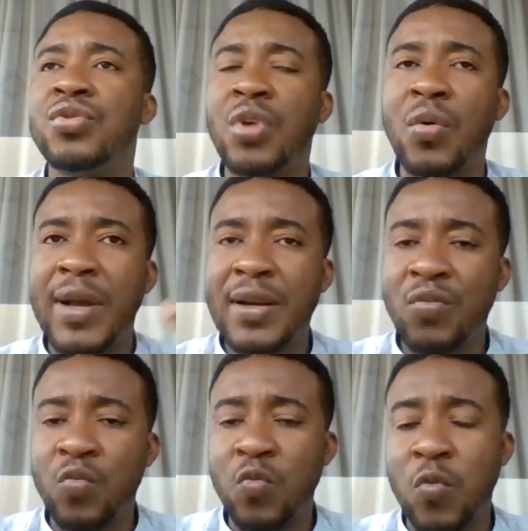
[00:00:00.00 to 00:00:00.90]
toward
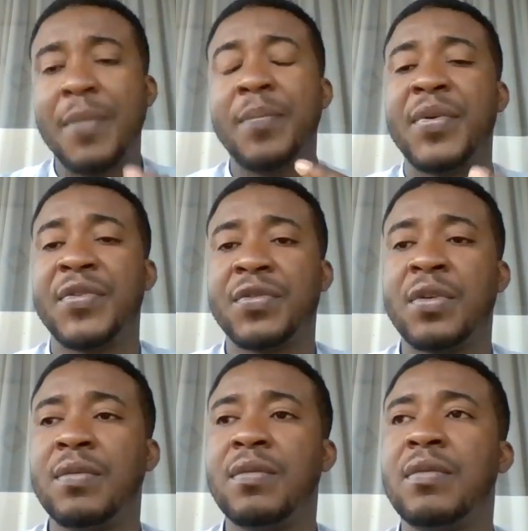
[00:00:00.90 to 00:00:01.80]
one
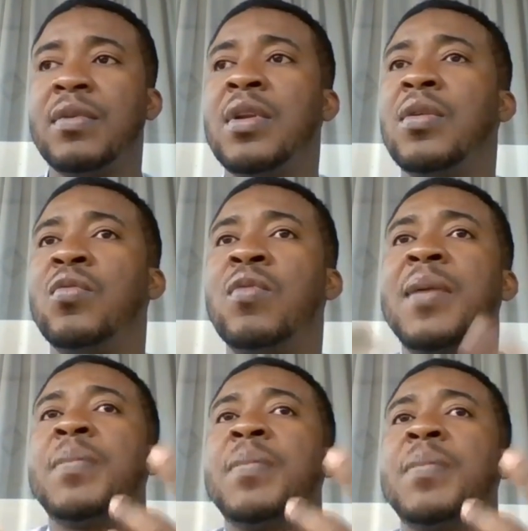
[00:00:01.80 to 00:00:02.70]
person. The
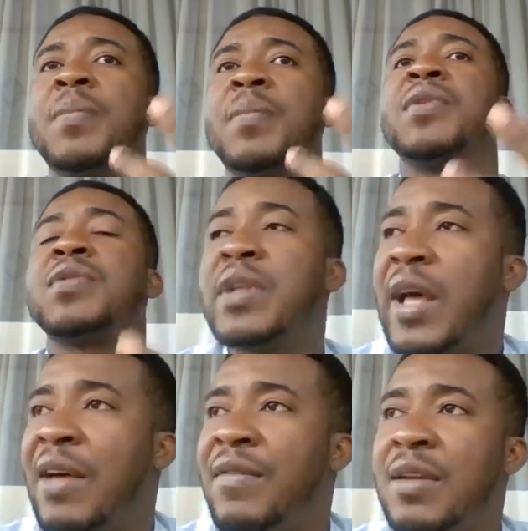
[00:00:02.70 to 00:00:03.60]
one person
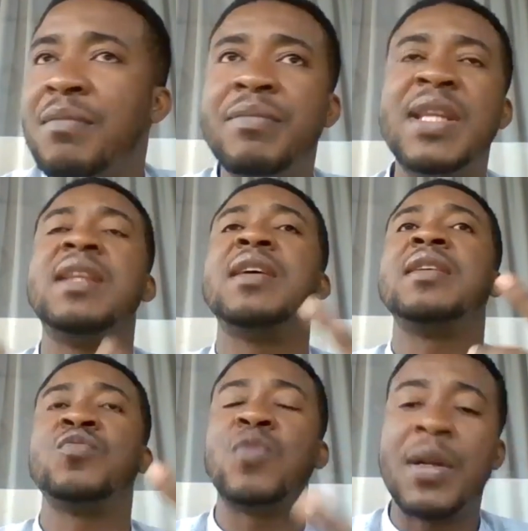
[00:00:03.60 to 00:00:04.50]
having
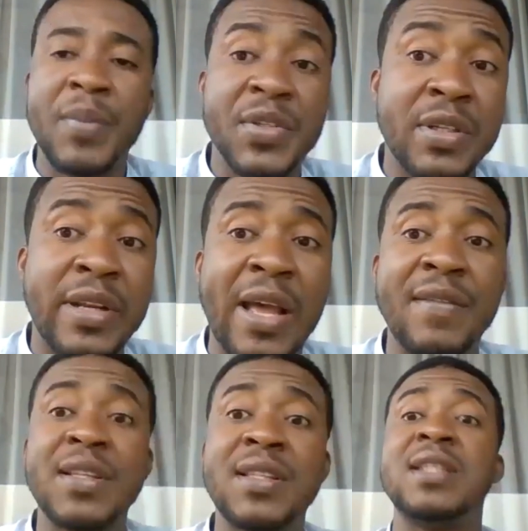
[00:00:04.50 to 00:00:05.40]
billions, one person
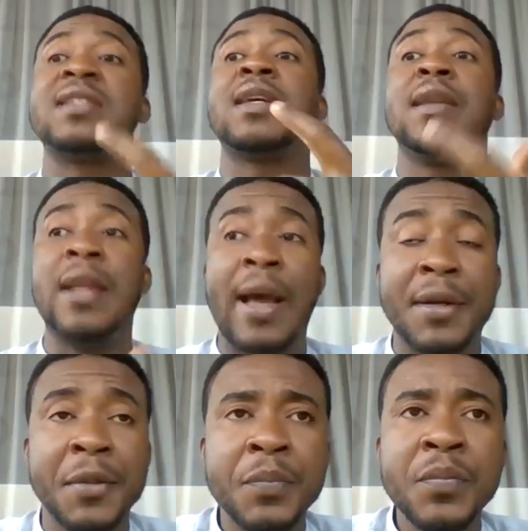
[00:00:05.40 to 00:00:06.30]
having this and
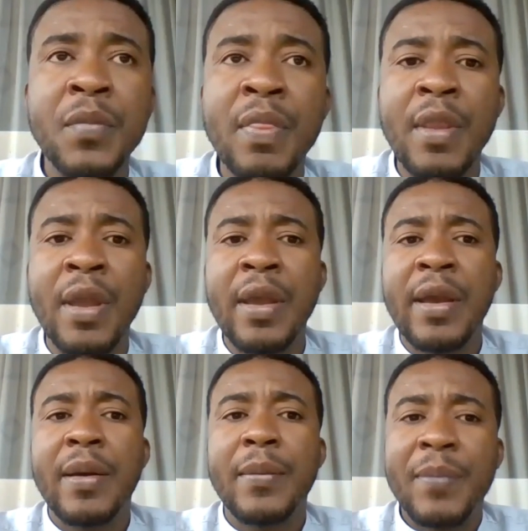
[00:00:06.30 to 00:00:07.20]
that.
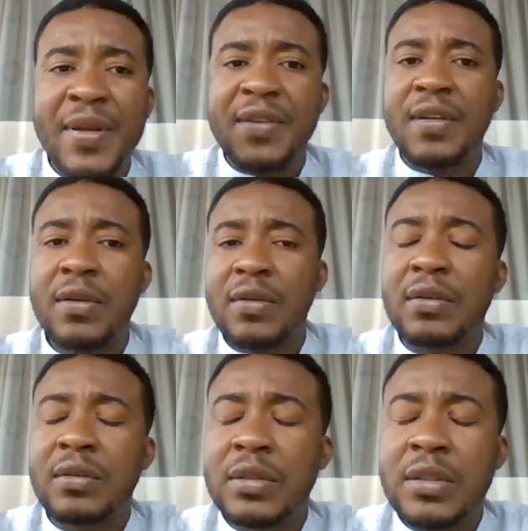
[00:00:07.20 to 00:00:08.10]
But
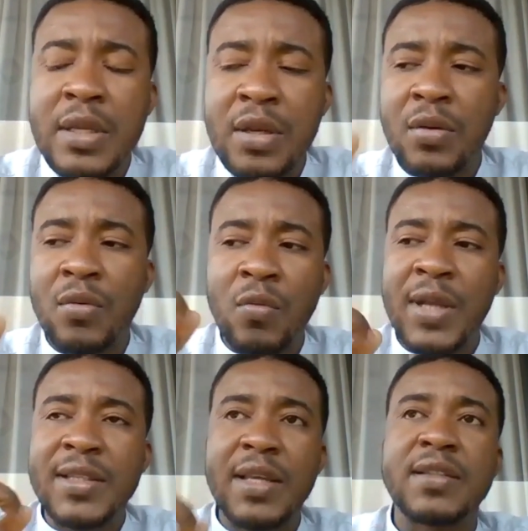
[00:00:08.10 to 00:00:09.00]
in
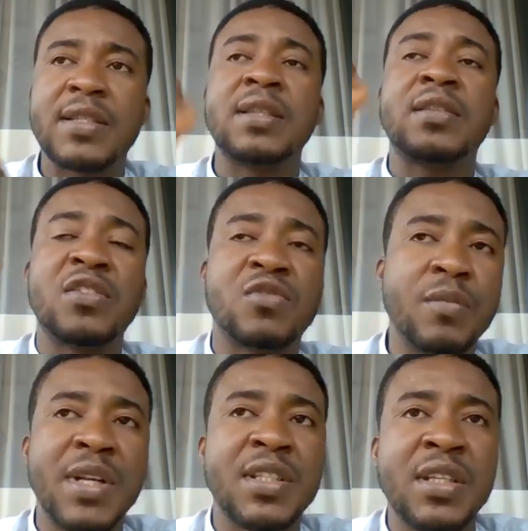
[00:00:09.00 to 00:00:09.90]
what I see
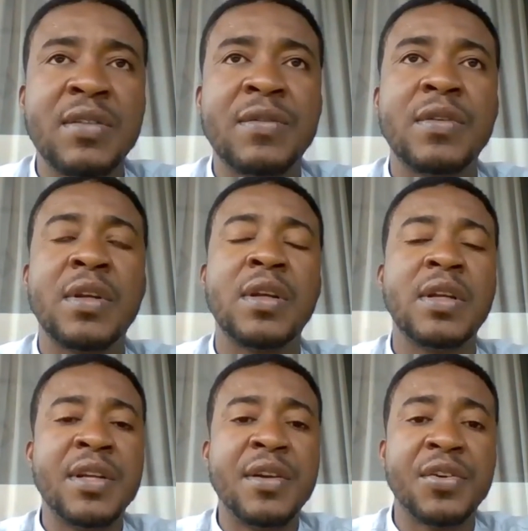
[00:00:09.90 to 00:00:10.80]
transformative
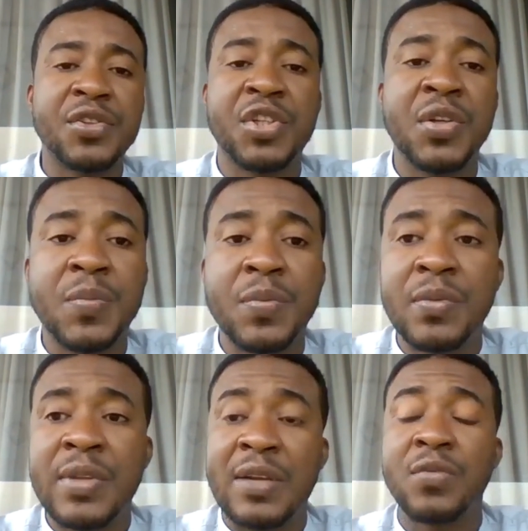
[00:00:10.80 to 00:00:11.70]
leadership
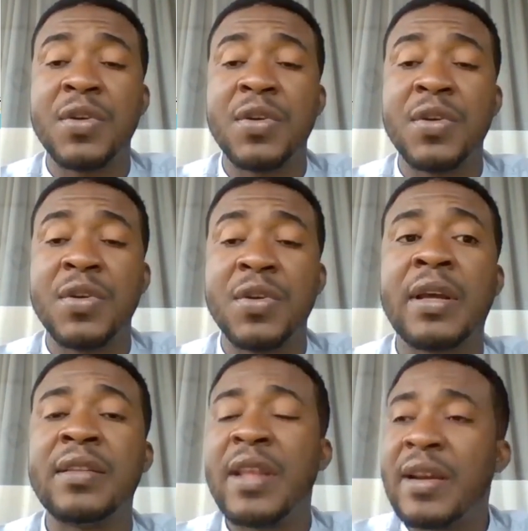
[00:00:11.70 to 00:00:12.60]
that we need in
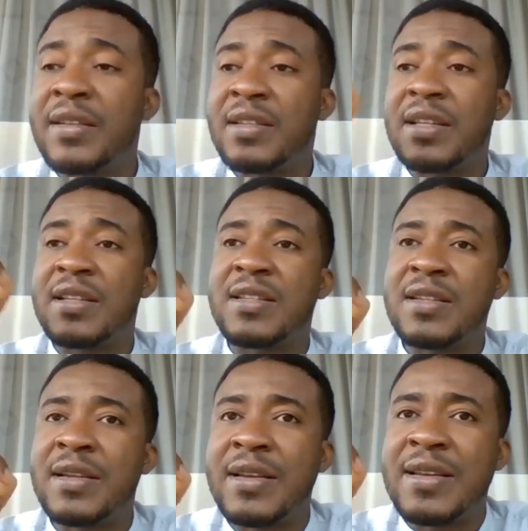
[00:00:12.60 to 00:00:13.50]
Africa, there is
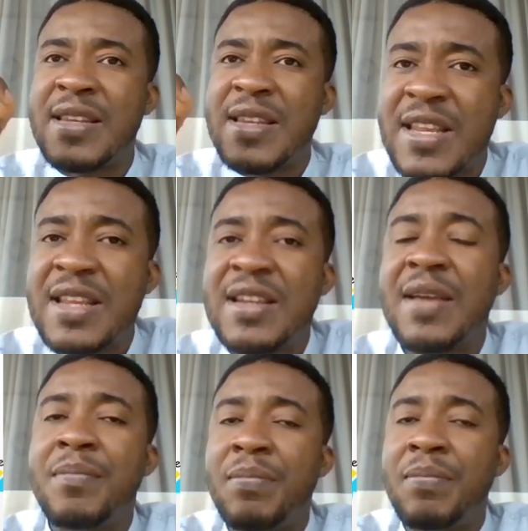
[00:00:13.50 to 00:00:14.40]
a
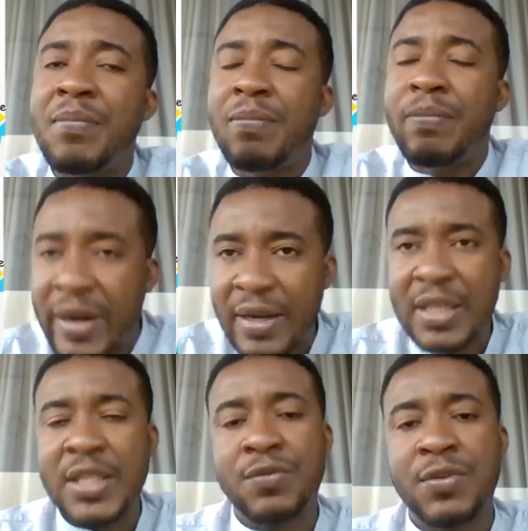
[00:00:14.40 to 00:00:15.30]
need, a
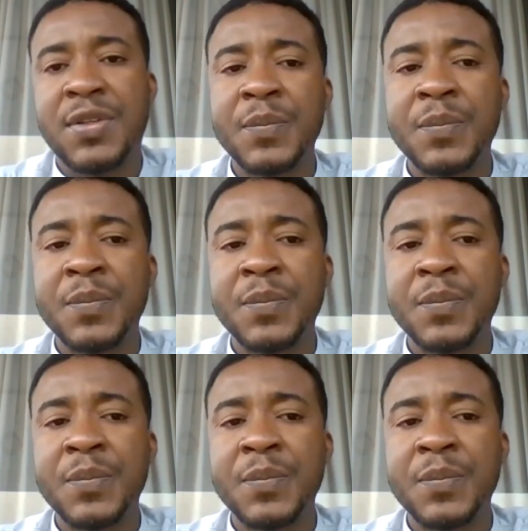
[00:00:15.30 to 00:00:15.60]
prerequisite